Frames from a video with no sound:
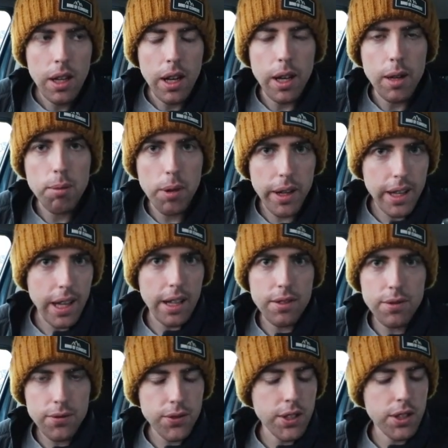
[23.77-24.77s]
but I
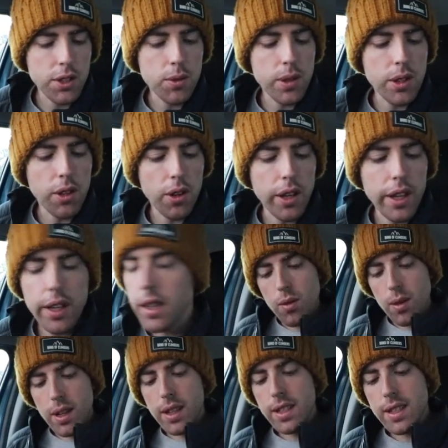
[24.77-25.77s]
can fill you in on it.
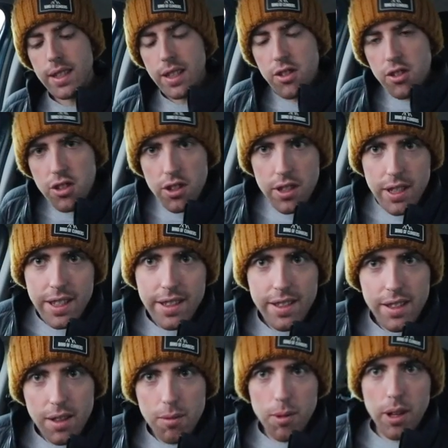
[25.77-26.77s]
So while I sit here
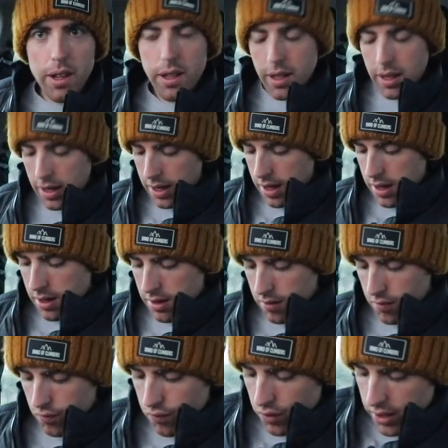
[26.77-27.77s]
eating my
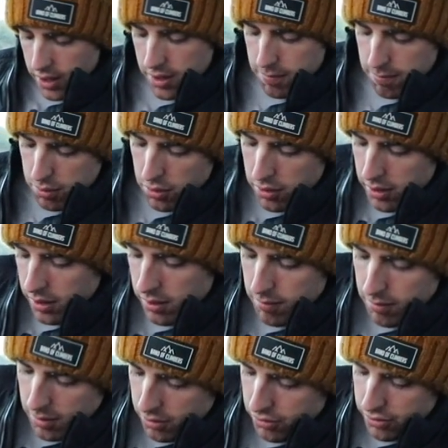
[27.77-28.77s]
rice
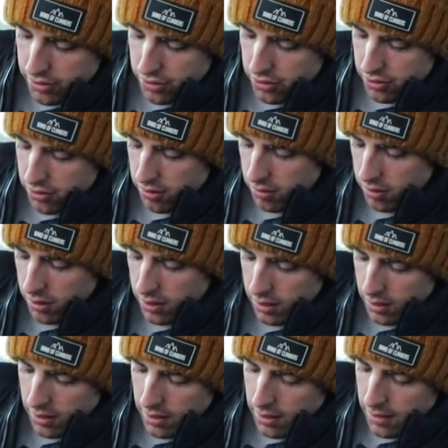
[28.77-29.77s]
pudding, my traditional
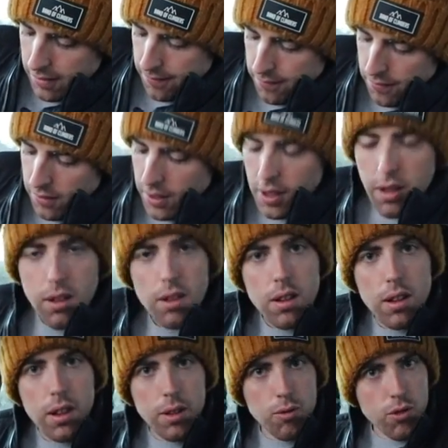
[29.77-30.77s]
hill
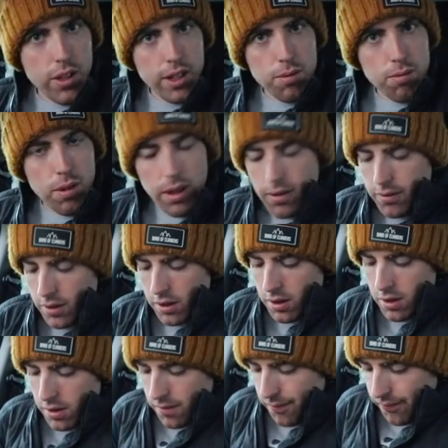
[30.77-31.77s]
climb race
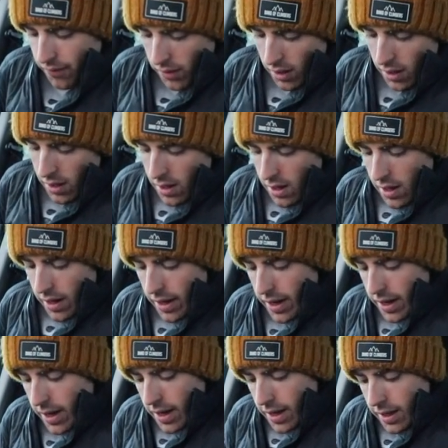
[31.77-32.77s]
breakfast,
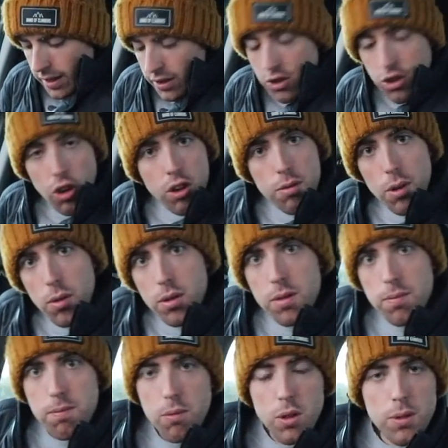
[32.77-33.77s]
let's talk
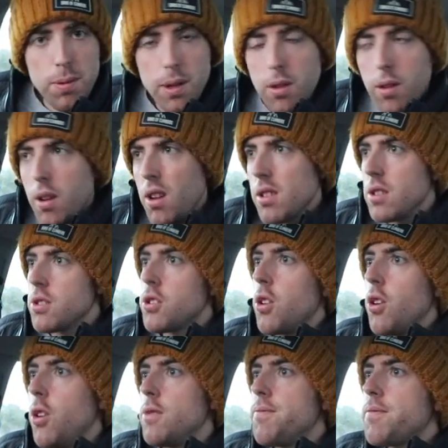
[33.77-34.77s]
about what's been going on.
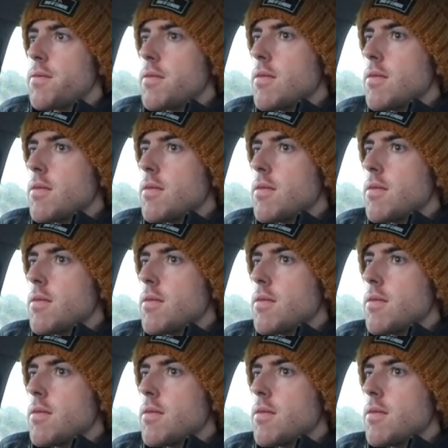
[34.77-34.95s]
So